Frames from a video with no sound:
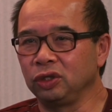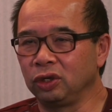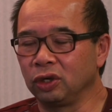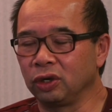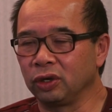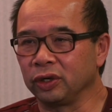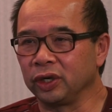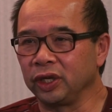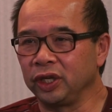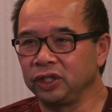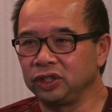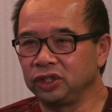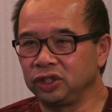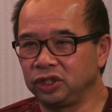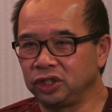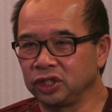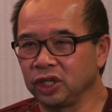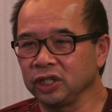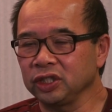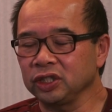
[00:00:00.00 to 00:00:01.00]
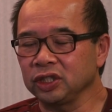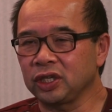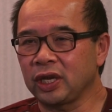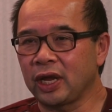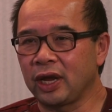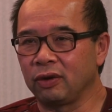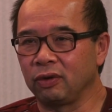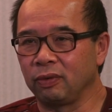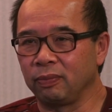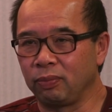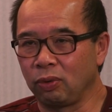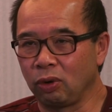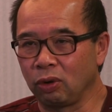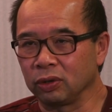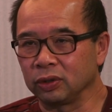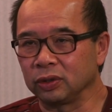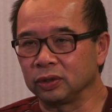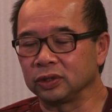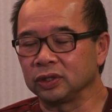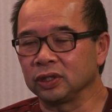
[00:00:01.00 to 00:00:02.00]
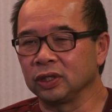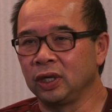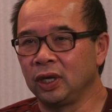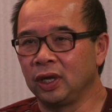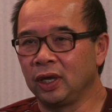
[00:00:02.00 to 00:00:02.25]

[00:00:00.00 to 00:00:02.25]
learn is just how important